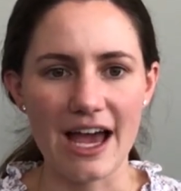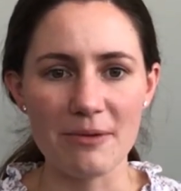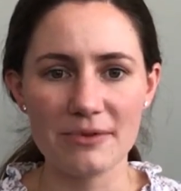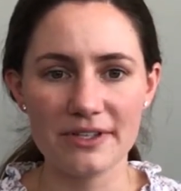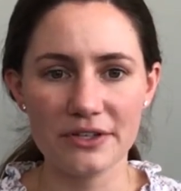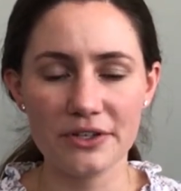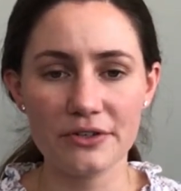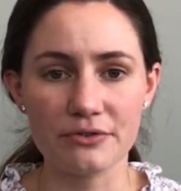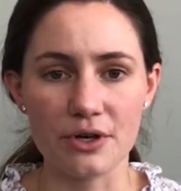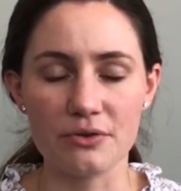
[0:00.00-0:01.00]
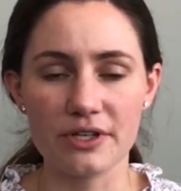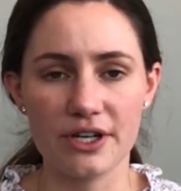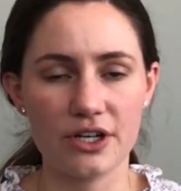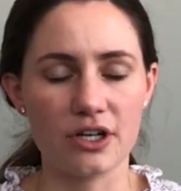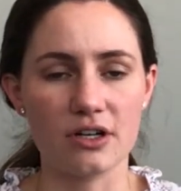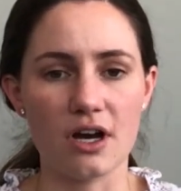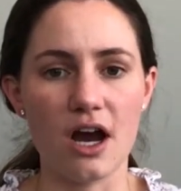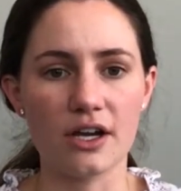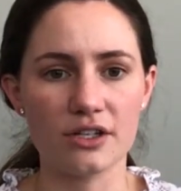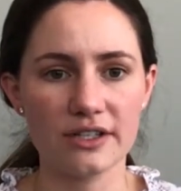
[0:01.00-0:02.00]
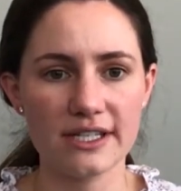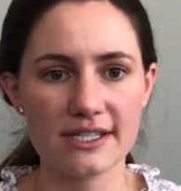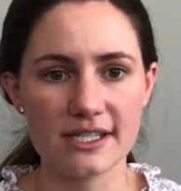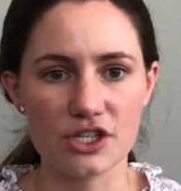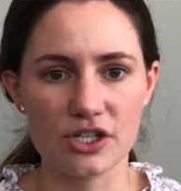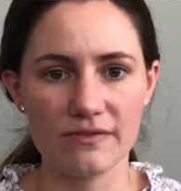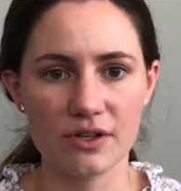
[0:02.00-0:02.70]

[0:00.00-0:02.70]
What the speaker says: Epithelial growth can occur under the incision of the